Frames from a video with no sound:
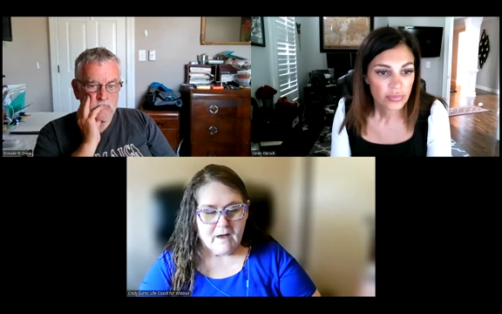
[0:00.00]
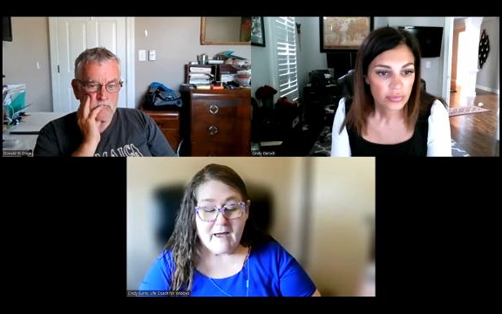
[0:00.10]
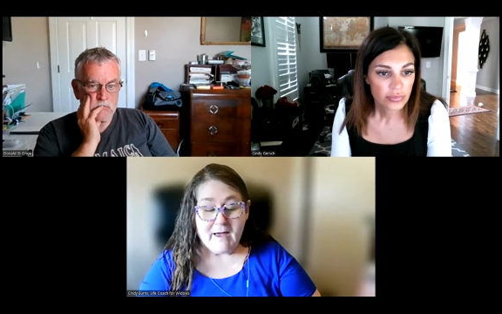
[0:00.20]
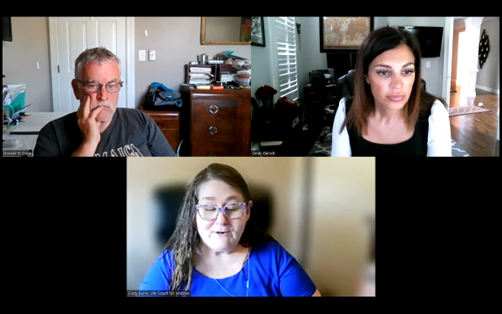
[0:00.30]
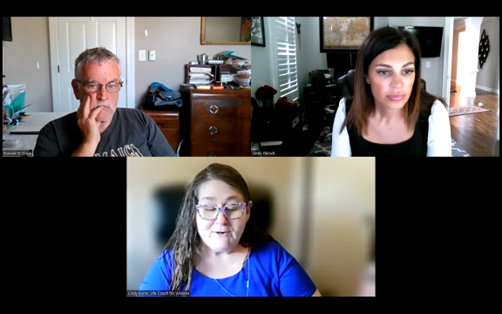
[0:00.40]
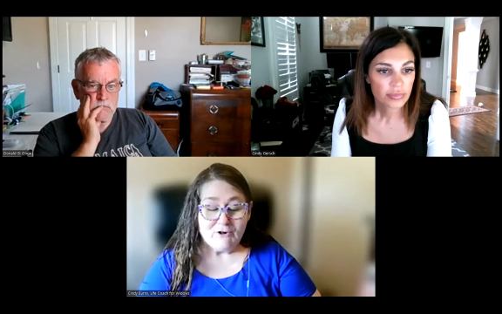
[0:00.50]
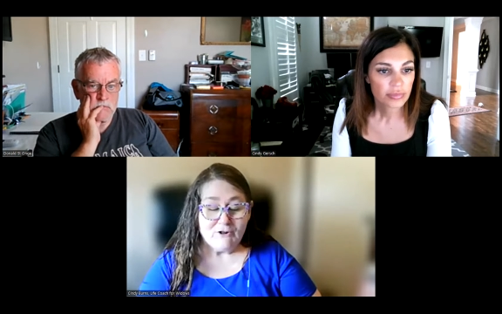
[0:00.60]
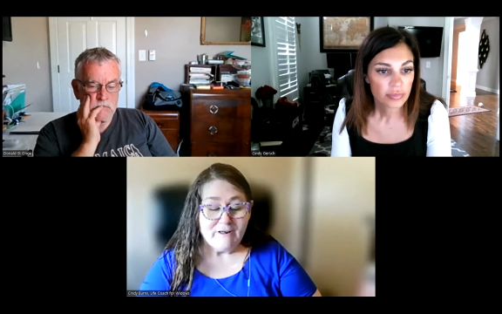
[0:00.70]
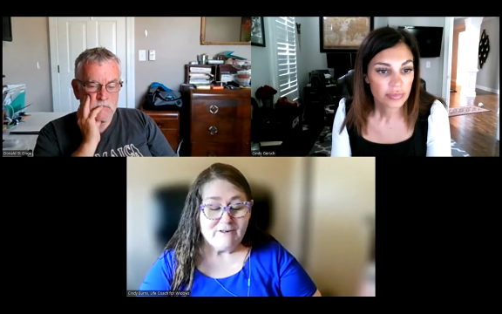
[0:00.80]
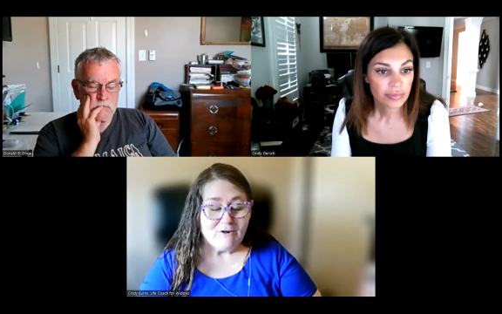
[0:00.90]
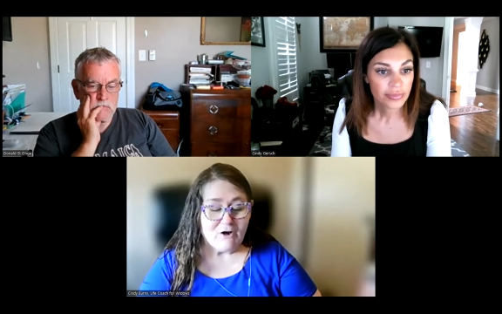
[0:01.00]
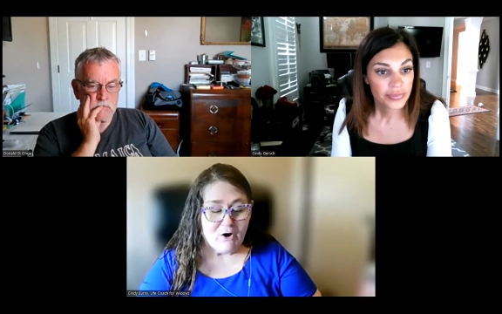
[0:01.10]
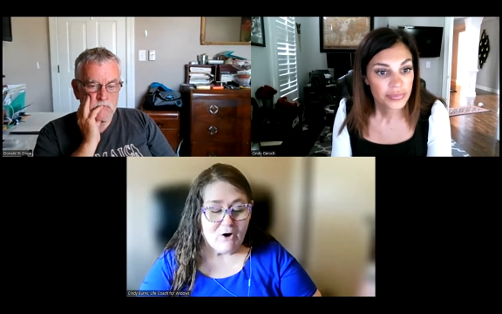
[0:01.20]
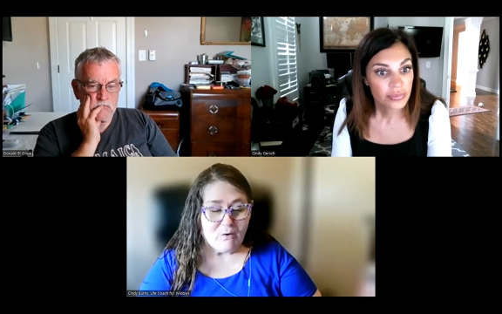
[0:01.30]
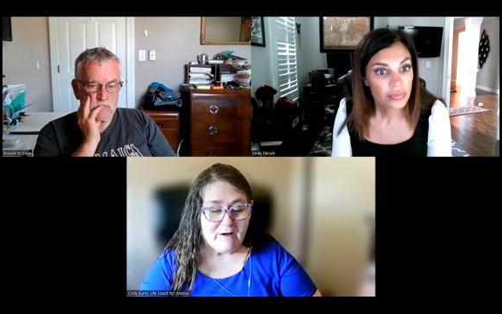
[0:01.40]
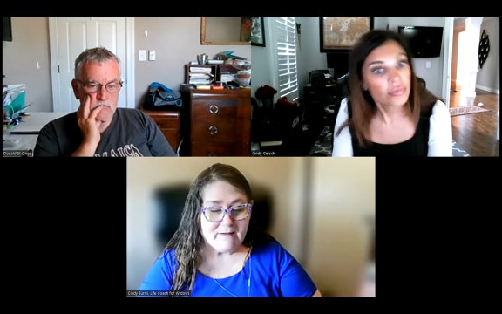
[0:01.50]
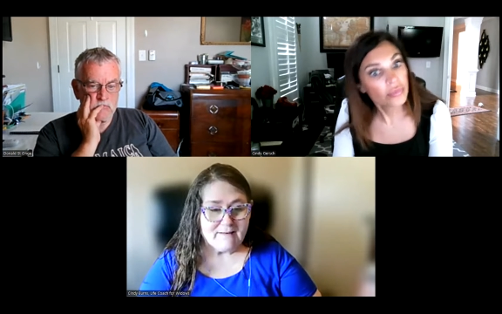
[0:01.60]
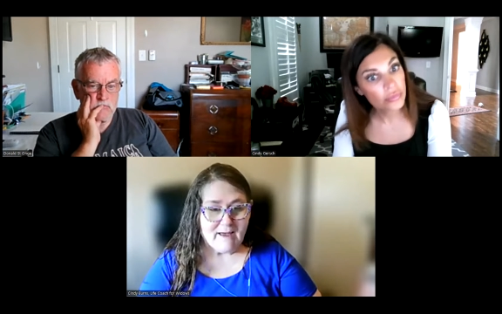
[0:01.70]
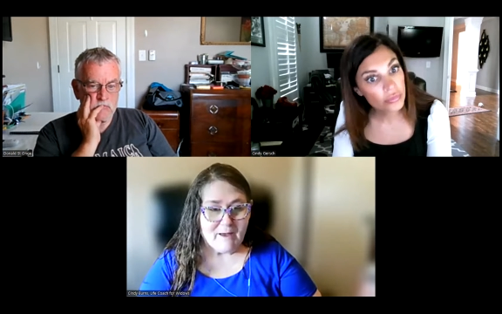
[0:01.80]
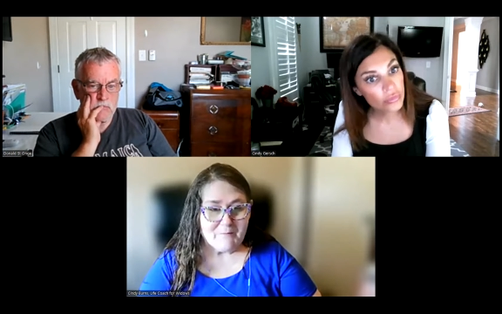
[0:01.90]
Speaker 1: Actually, no, it
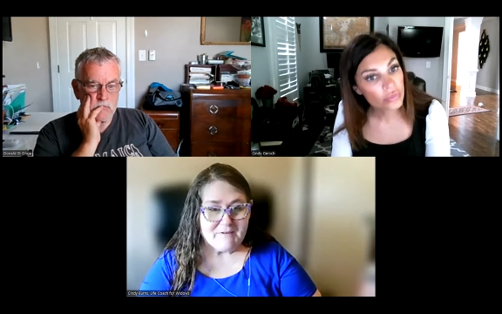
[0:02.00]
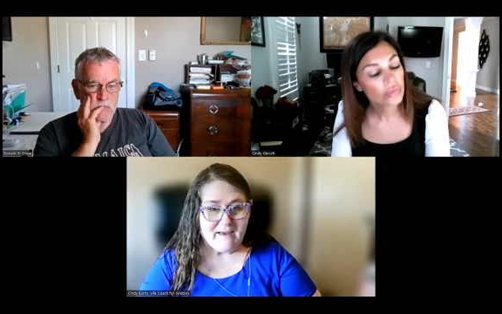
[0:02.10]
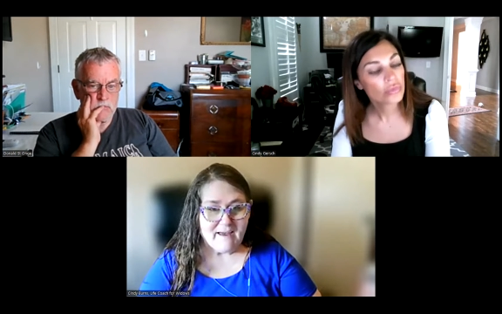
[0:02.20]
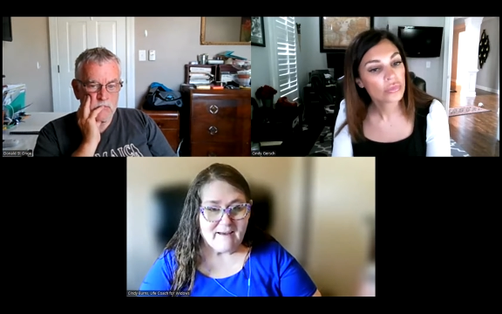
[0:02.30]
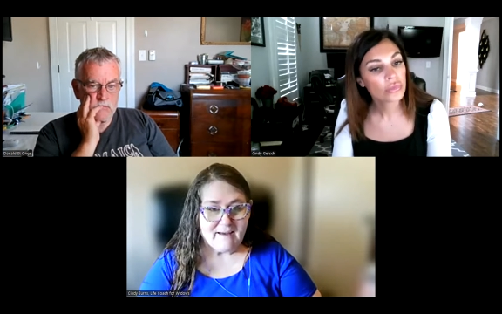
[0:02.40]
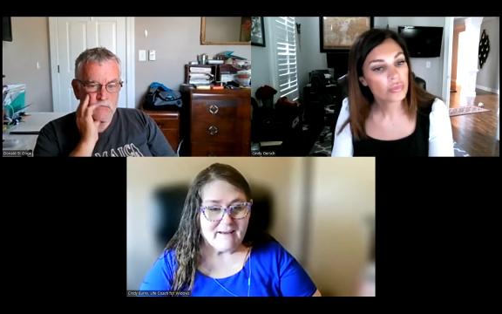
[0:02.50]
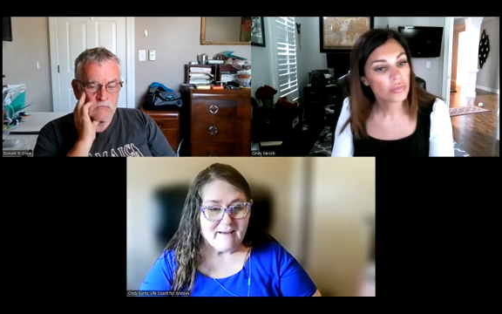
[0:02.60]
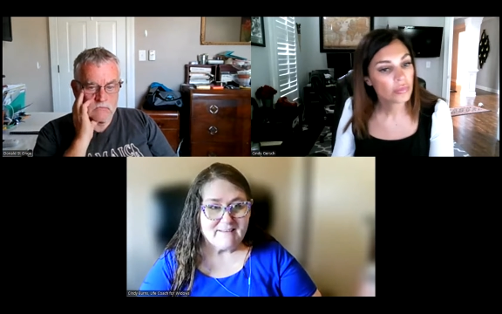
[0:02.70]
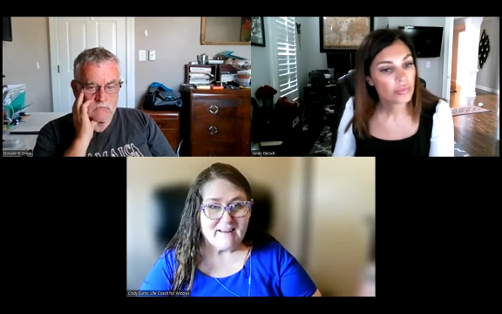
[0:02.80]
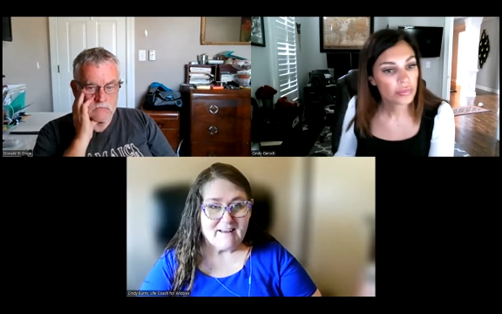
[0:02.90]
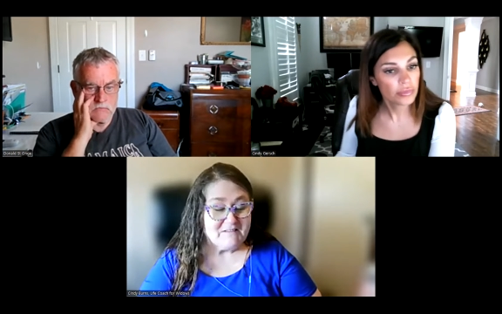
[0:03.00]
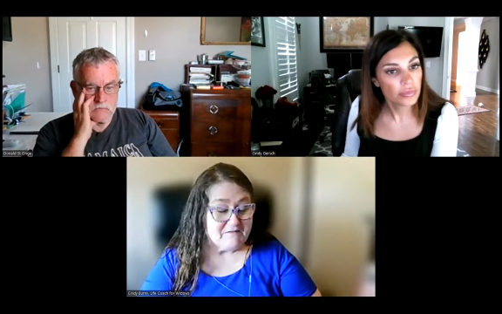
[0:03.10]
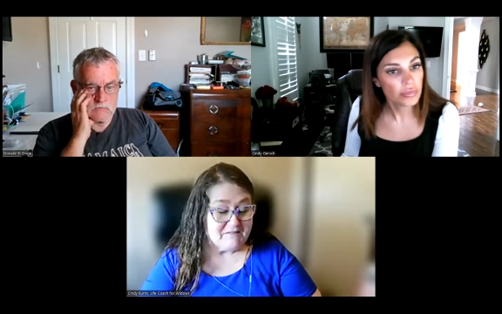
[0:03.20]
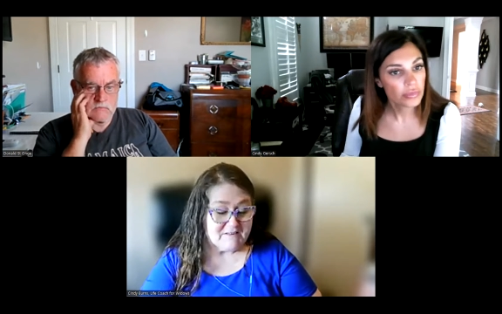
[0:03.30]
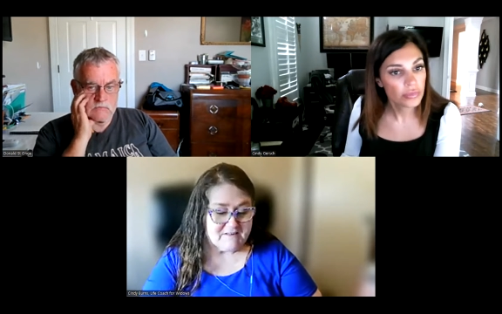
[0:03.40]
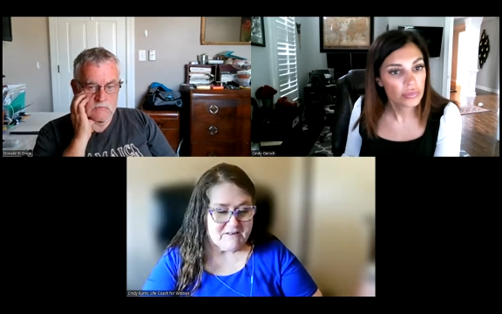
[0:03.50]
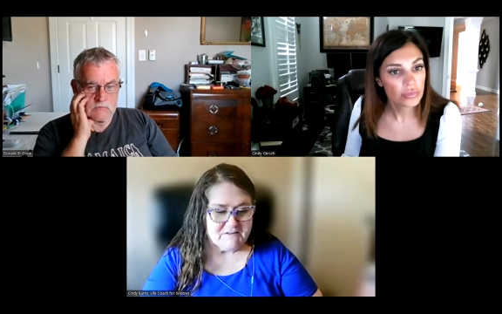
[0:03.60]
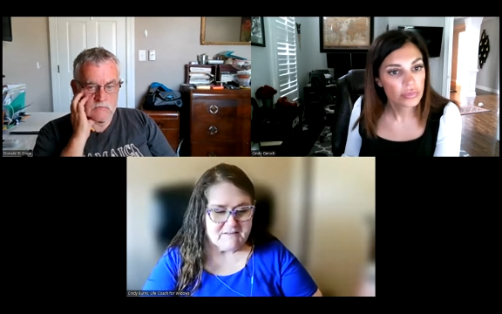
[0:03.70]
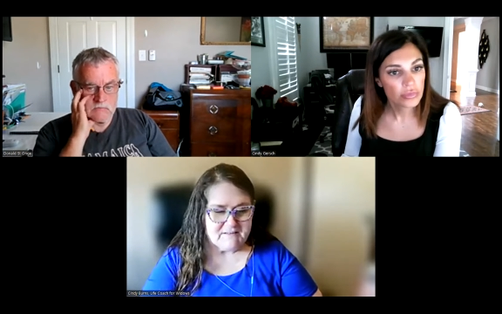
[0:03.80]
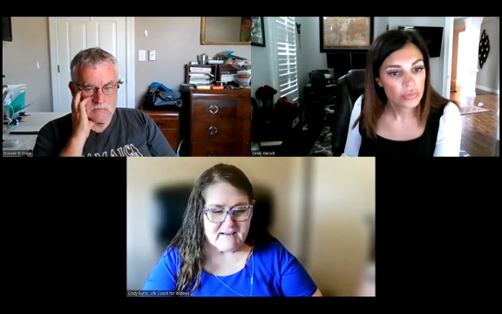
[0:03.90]
mm. kept saying, it, it
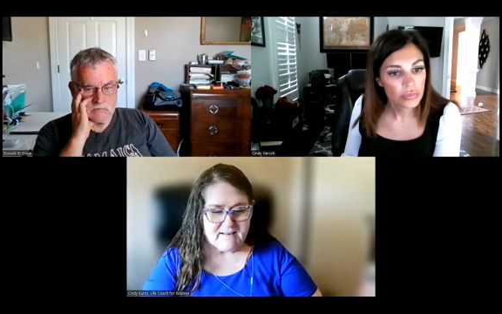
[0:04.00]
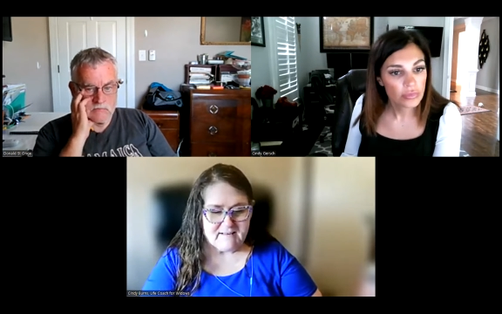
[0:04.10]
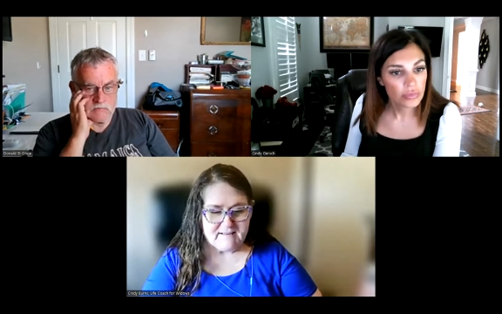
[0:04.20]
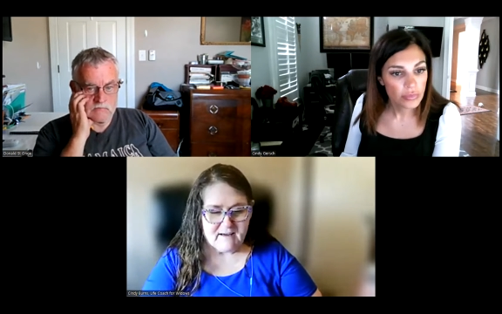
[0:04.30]
still says,